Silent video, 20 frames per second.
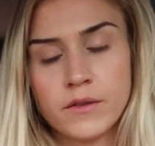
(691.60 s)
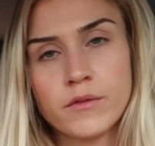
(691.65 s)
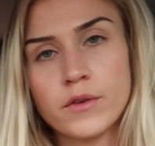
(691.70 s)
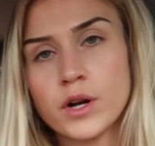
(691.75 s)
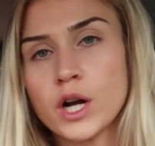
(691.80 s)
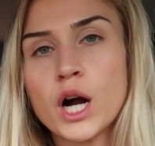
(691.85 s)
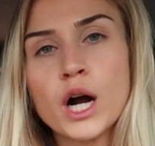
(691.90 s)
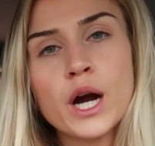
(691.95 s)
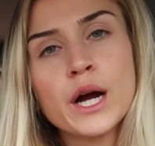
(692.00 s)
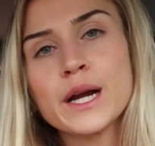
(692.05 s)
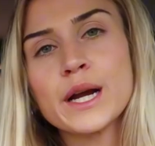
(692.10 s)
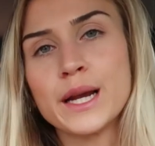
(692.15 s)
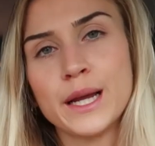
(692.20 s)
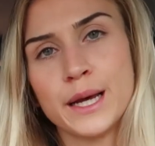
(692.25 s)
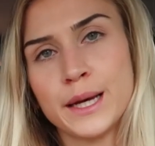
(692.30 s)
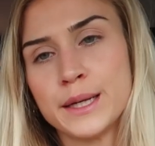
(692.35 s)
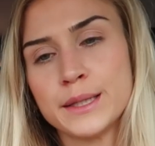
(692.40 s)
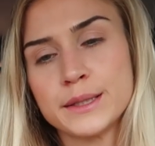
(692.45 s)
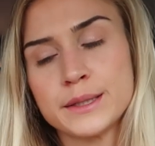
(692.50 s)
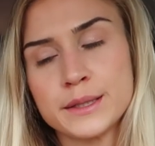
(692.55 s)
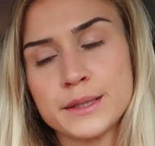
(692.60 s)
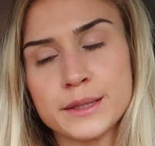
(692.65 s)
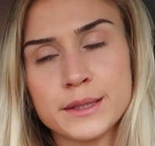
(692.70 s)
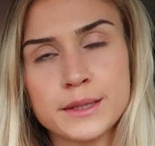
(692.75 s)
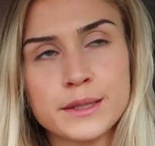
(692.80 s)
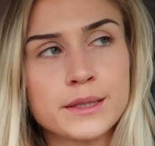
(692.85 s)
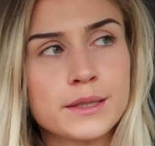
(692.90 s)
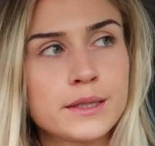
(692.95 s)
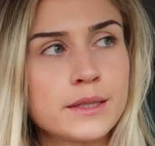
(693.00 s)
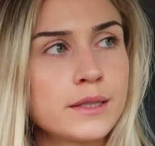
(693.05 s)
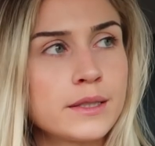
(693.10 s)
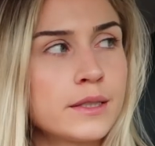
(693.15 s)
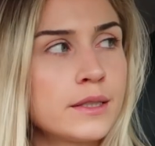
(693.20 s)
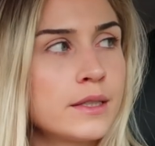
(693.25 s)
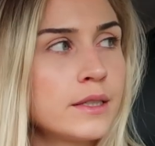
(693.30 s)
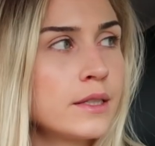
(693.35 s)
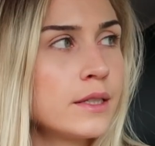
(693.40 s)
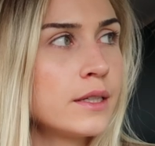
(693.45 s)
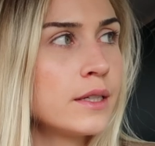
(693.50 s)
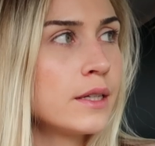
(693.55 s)
regardless,
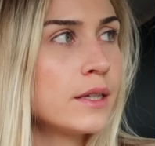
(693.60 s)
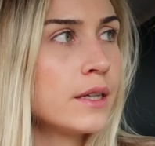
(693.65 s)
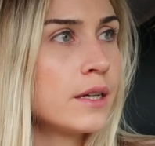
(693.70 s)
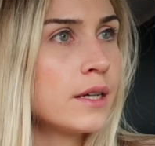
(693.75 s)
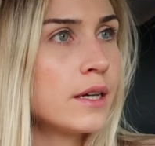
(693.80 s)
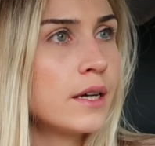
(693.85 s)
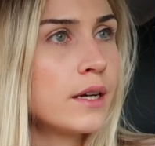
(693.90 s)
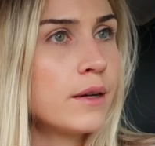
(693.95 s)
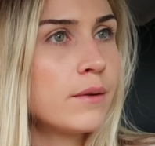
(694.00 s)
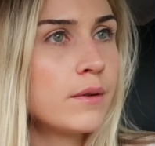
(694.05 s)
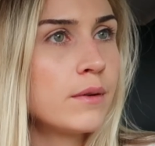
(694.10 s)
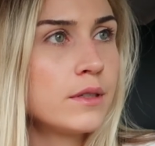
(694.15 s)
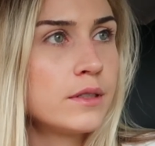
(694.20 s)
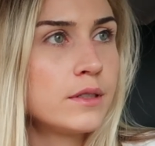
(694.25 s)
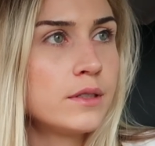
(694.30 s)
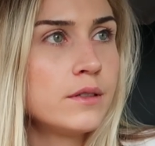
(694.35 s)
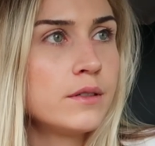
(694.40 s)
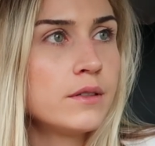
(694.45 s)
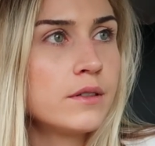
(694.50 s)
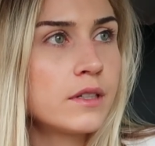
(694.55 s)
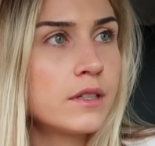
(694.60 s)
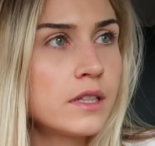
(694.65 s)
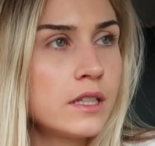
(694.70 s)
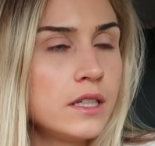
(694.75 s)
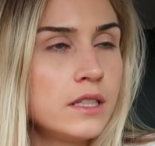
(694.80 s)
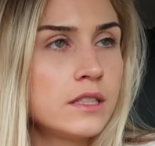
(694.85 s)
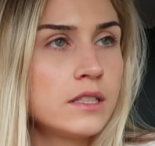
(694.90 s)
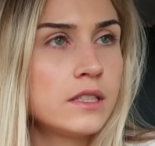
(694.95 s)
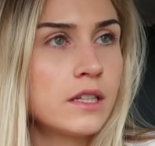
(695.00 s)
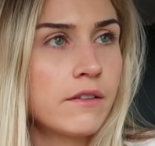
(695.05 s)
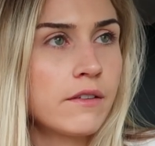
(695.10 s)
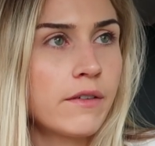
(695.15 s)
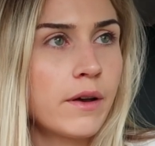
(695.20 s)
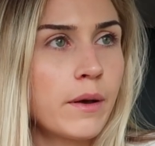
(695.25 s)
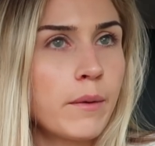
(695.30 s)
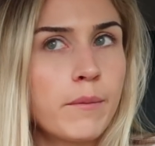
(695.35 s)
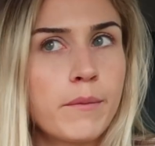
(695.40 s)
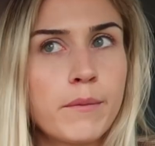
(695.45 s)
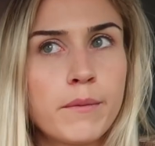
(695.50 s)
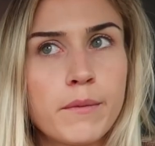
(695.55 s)
I want to clean stuff
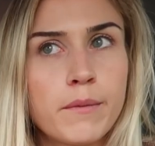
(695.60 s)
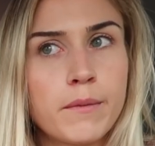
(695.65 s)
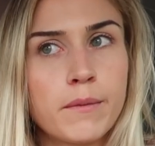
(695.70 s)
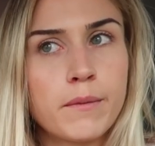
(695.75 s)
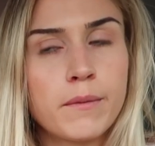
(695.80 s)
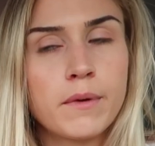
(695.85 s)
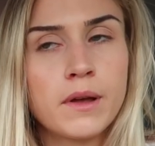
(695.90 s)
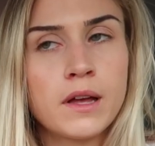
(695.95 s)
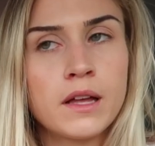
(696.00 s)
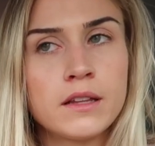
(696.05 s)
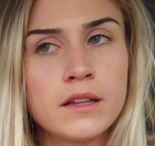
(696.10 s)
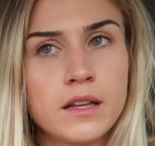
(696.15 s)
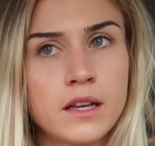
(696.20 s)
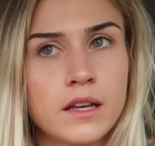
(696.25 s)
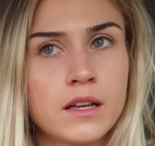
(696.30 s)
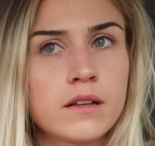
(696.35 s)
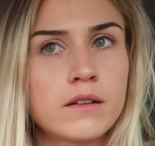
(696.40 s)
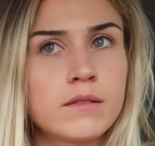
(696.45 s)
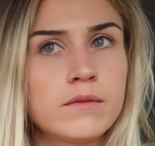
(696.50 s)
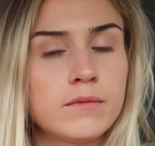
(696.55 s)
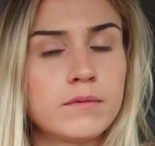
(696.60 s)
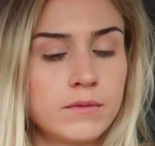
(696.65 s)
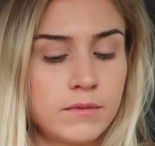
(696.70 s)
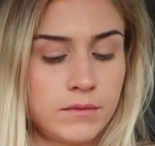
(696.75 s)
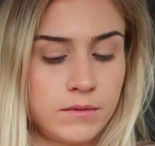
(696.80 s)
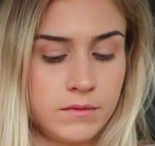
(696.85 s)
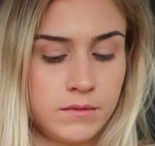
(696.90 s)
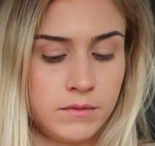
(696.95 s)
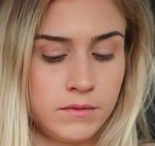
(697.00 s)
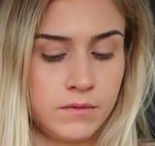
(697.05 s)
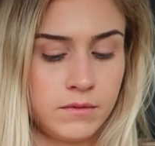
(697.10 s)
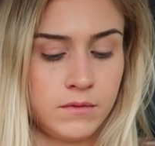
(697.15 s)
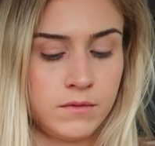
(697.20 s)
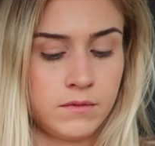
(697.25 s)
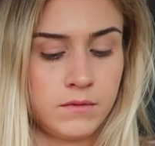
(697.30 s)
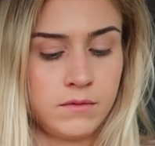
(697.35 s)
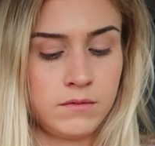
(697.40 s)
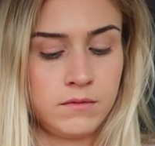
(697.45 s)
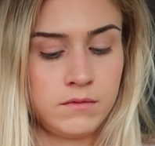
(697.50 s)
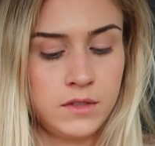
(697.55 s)
up and like
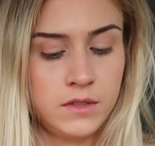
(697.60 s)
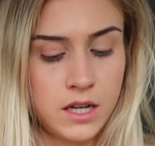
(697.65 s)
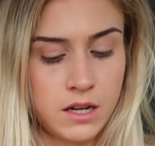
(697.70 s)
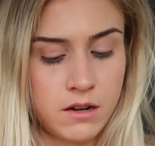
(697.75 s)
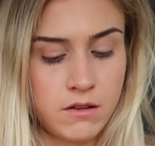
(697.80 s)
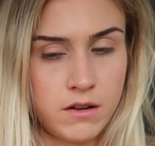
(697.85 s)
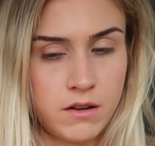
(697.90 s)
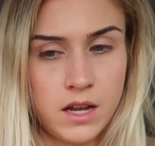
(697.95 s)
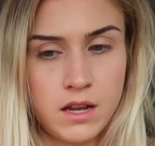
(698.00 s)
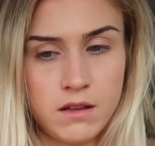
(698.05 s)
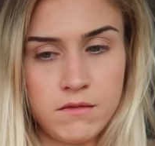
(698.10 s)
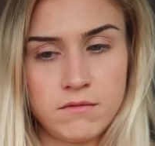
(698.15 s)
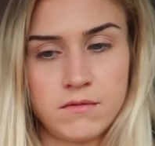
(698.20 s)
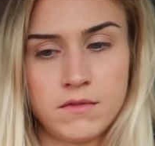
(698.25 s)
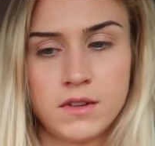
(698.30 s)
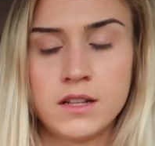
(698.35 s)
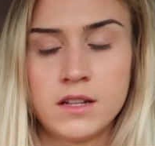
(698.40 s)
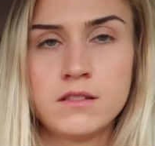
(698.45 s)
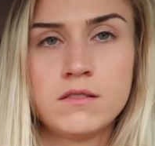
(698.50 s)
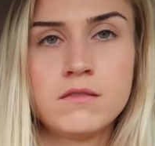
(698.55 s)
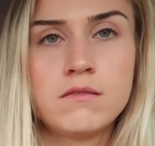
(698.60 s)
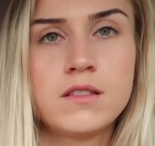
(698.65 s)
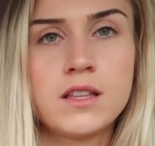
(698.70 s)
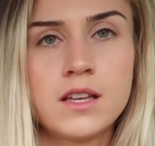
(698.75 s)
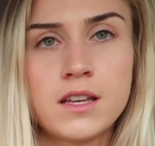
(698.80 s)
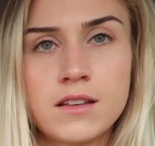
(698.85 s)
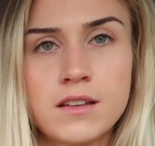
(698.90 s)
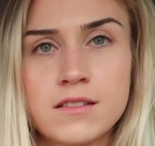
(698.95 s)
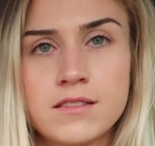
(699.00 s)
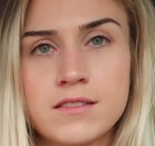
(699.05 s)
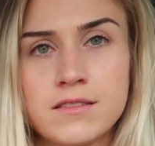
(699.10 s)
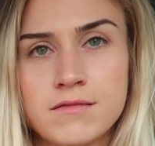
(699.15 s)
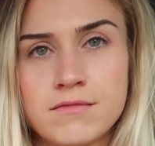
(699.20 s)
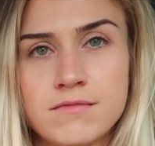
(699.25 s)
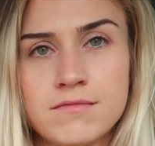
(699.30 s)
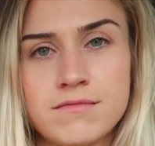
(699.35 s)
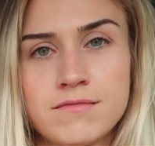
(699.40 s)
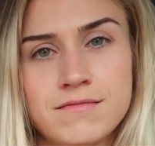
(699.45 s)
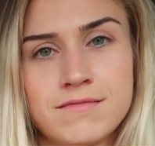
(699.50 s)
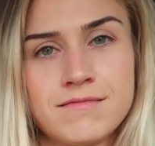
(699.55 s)
decorate and do things.
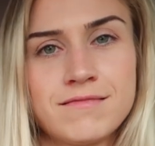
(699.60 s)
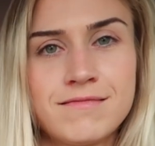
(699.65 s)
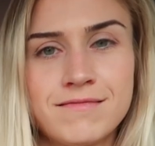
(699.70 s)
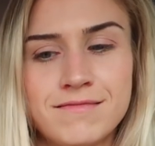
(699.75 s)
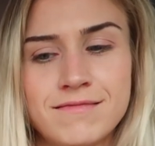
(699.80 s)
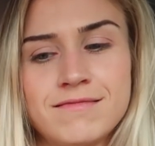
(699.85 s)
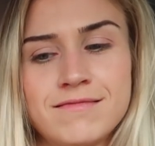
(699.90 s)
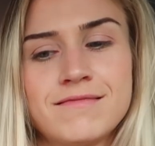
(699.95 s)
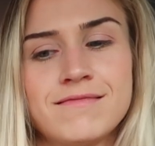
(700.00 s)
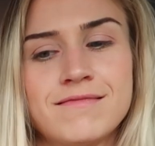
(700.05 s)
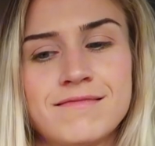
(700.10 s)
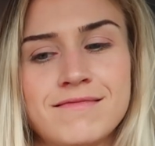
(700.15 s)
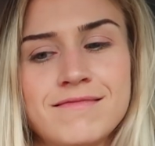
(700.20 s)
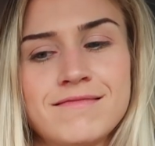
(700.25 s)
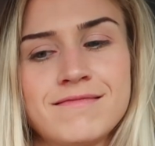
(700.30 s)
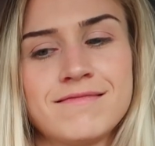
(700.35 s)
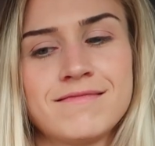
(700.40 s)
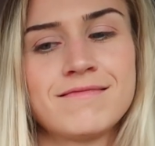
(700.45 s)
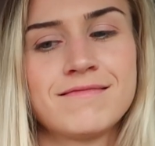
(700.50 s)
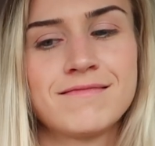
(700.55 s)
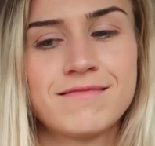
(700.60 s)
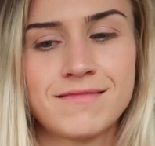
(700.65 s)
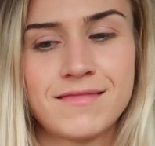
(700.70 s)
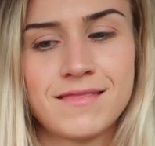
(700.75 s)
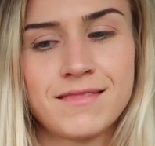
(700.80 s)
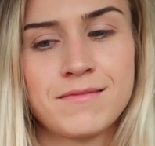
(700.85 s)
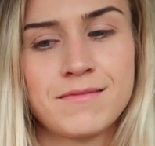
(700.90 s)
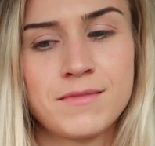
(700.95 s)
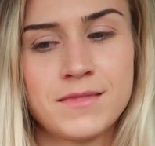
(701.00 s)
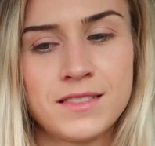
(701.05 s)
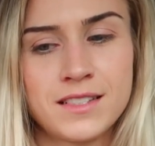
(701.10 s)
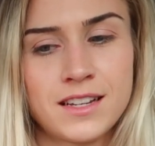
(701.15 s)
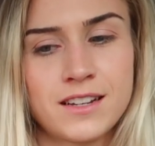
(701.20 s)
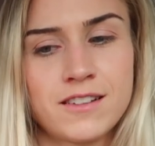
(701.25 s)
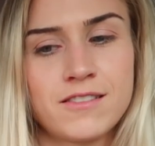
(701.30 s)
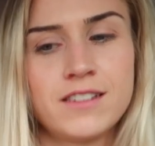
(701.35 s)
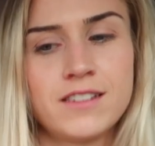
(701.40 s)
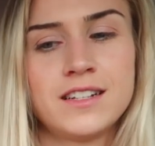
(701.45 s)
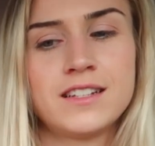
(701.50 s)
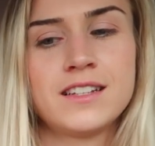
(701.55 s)
I'm gonna
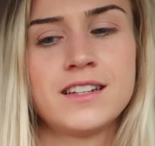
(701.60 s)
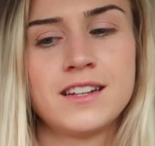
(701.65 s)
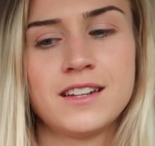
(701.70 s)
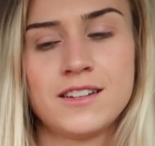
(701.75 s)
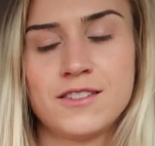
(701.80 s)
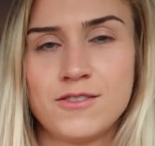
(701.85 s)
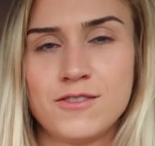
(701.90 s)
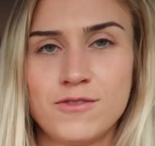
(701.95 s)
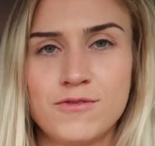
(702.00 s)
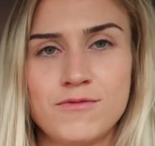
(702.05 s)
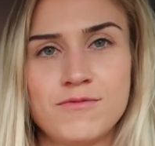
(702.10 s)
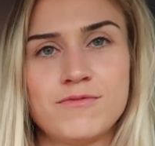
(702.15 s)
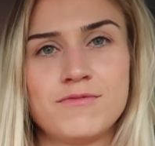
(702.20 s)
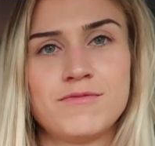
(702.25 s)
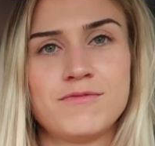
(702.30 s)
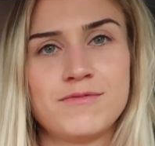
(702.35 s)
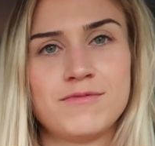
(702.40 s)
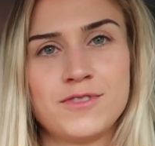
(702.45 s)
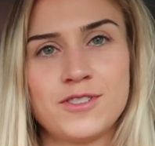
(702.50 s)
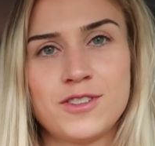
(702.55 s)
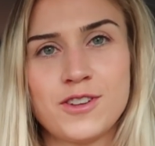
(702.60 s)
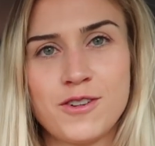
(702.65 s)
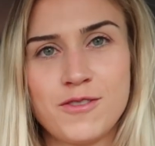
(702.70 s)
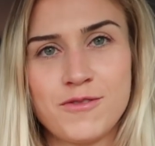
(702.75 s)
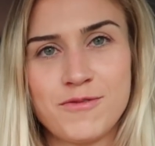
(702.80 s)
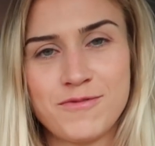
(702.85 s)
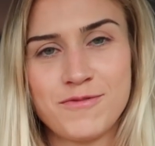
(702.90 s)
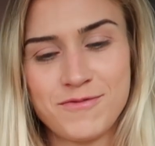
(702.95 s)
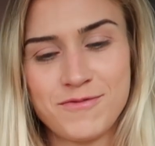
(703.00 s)
decorate today too, so